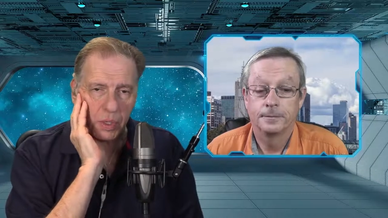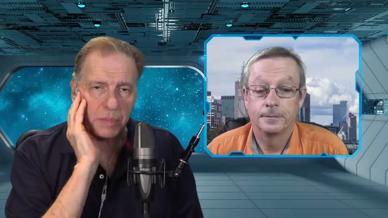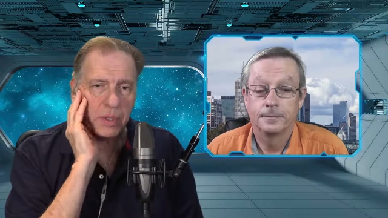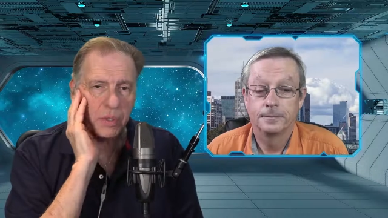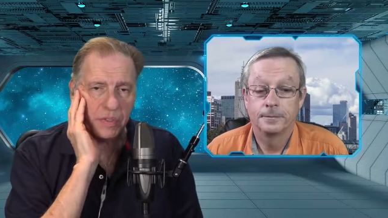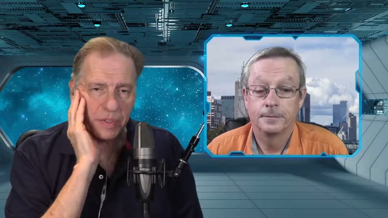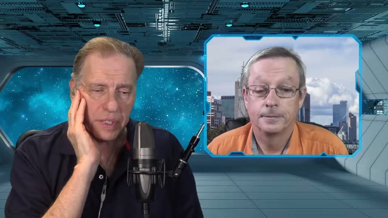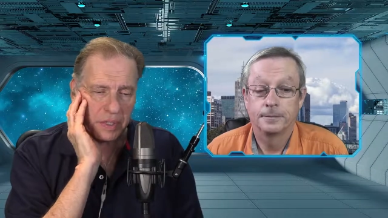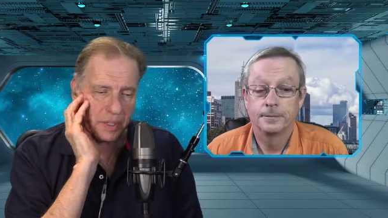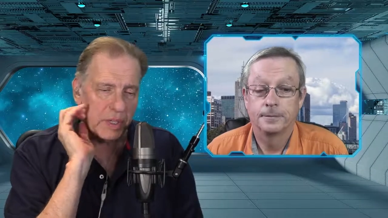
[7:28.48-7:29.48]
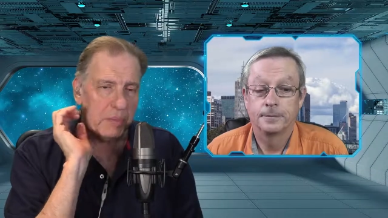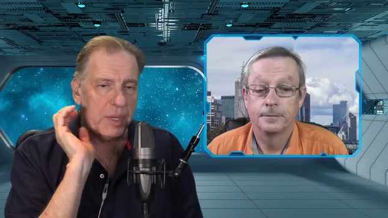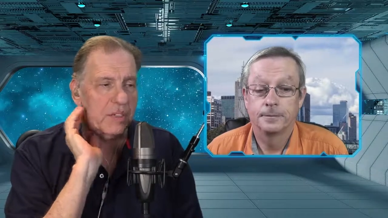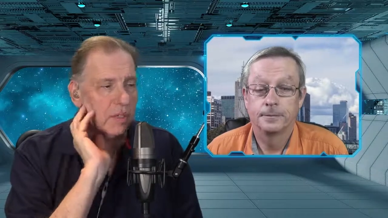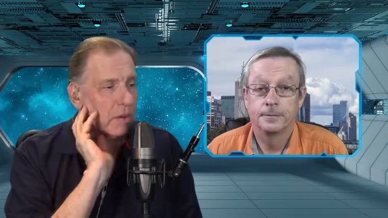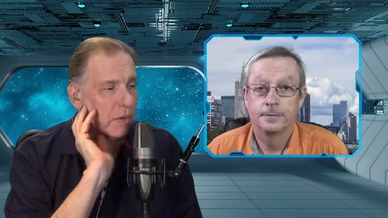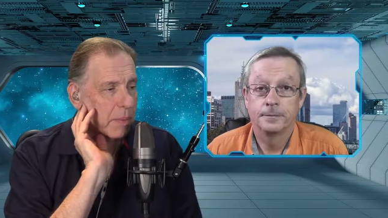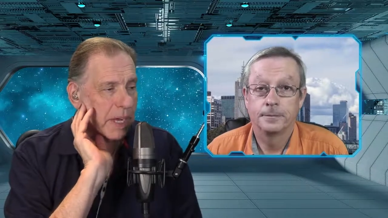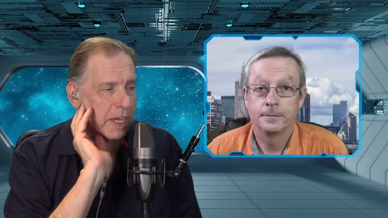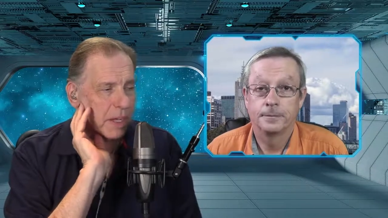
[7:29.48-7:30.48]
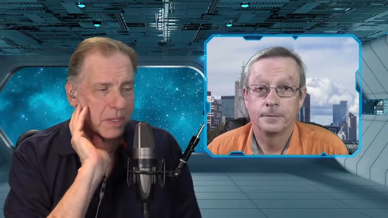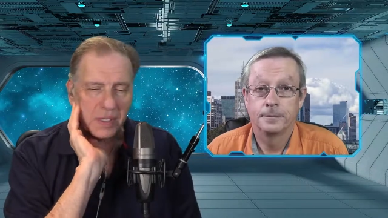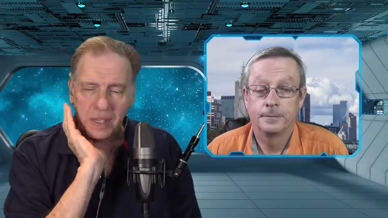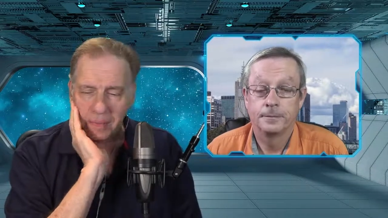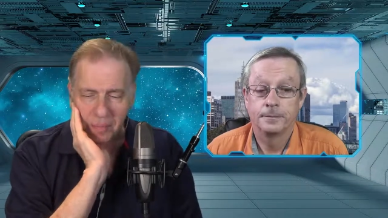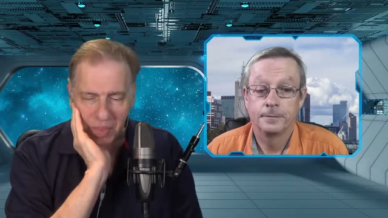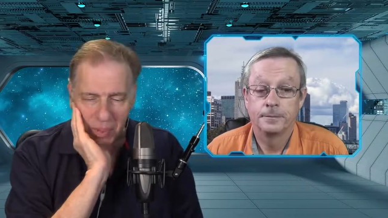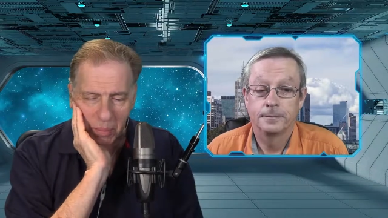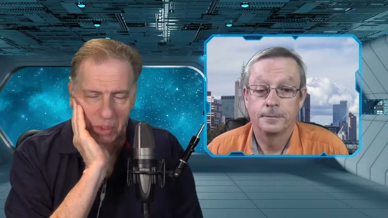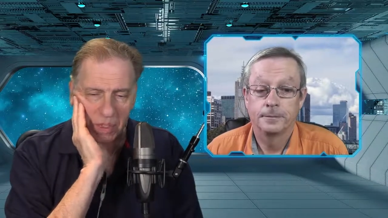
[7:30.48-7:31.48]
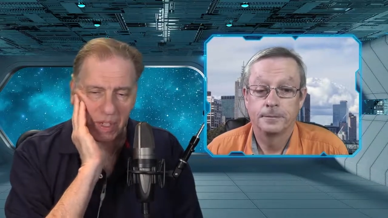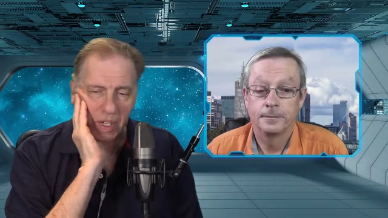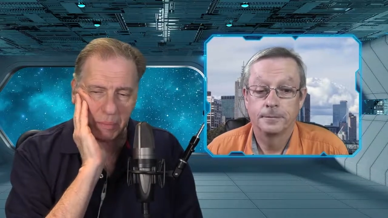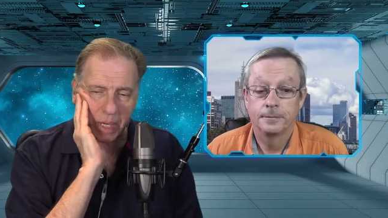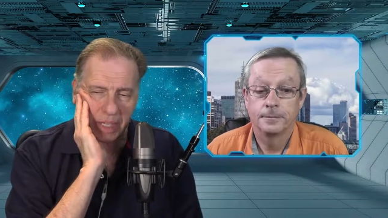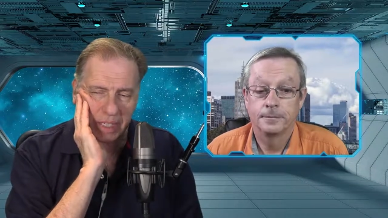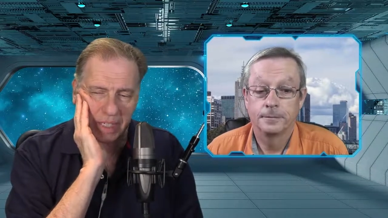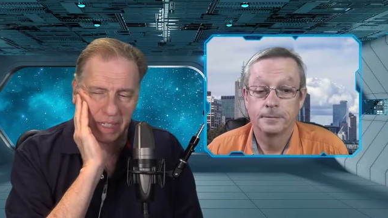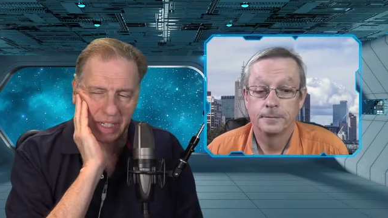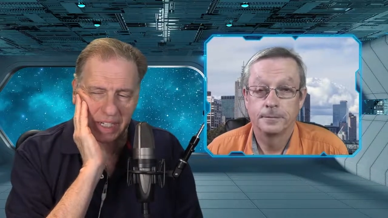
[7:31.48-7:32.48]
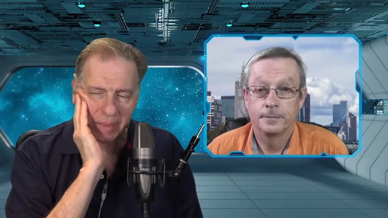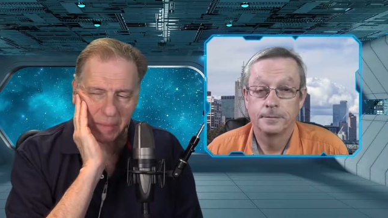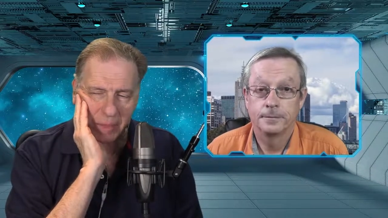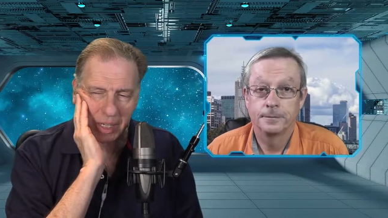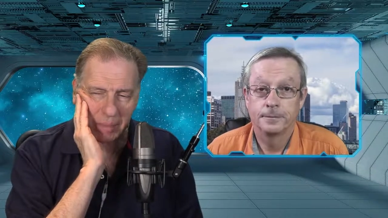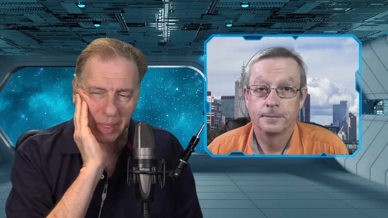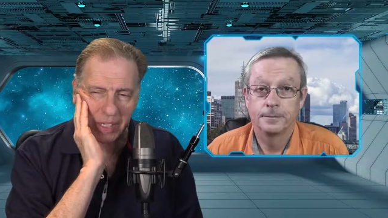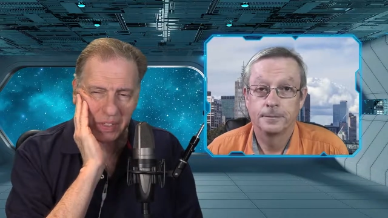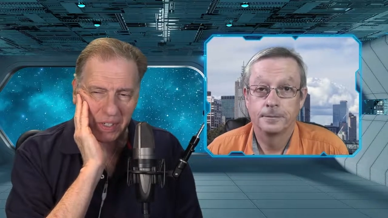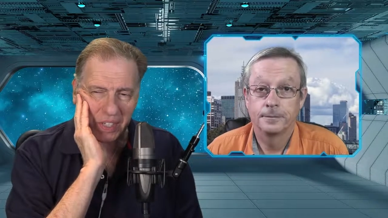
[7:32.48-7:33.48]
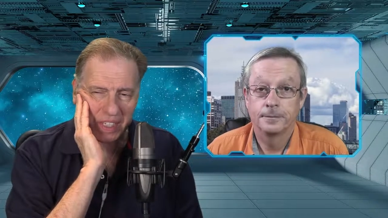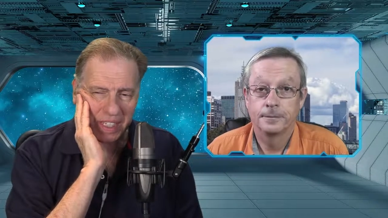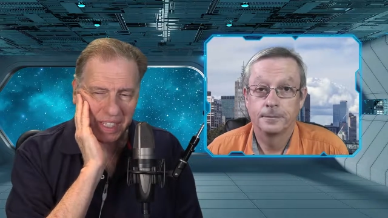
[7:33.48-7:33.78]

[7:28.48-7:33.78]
Speaker 1: beautifully. So he brings it over to my house, puts it on my my Panasonic